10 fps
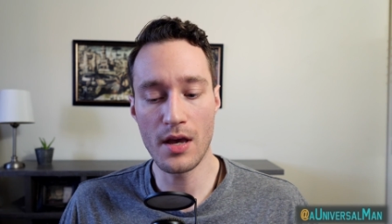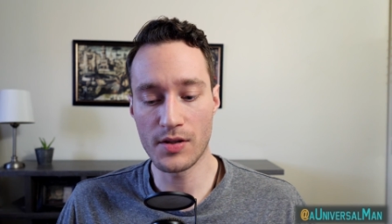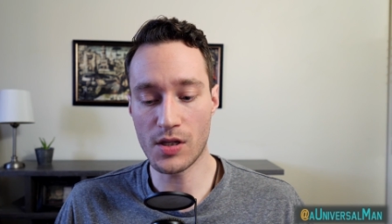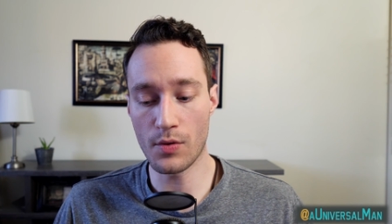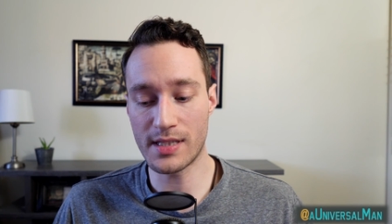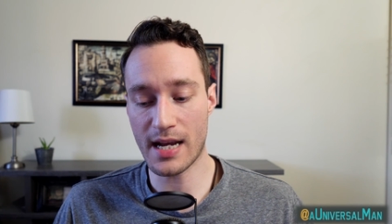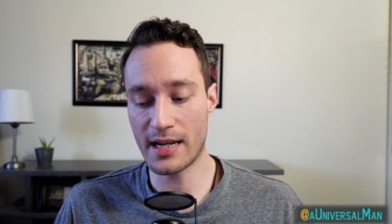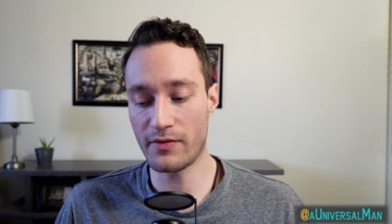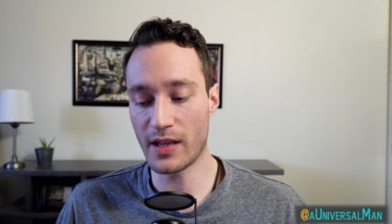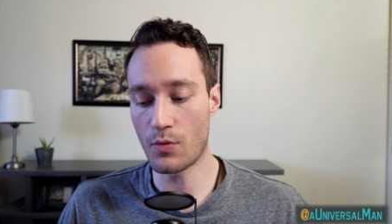So it's
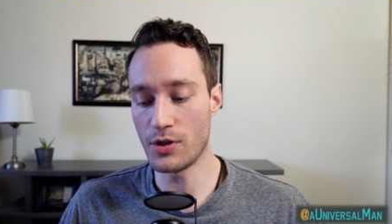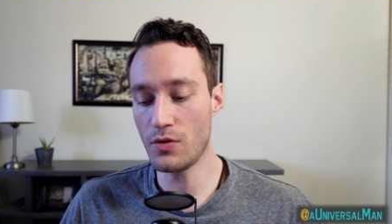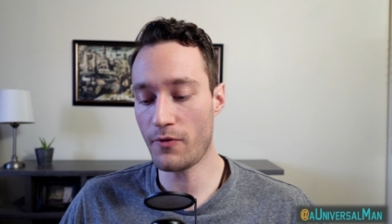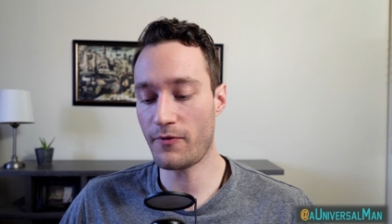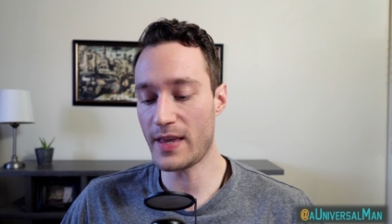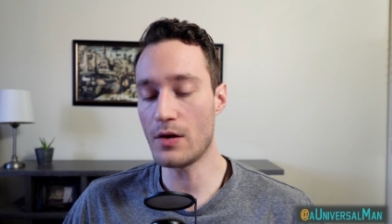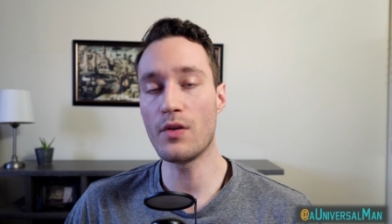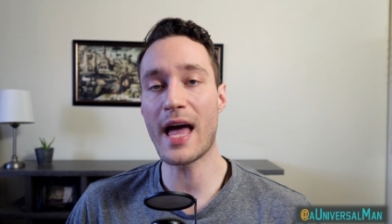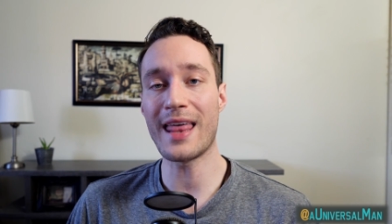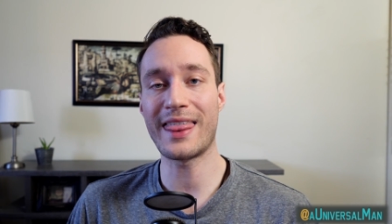kind of like when you feel
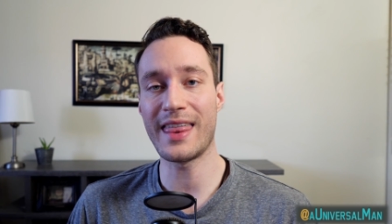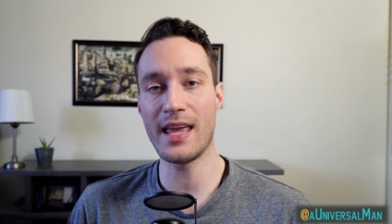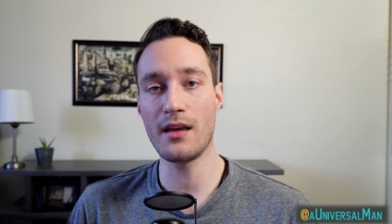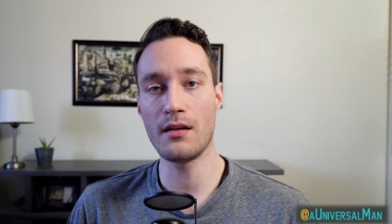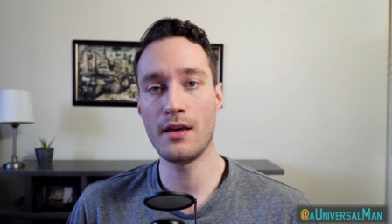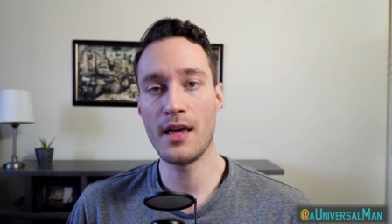that thing,